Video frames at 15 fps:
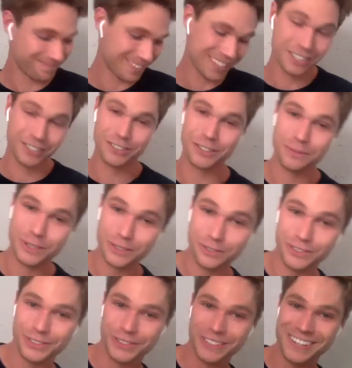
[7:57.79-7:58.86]
Thank you so much
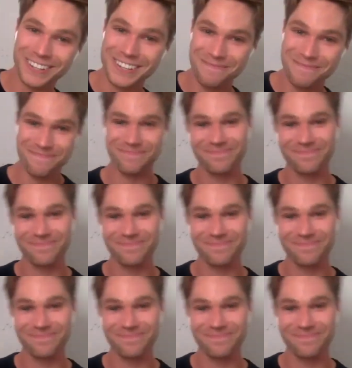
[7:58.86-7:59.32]
for your time.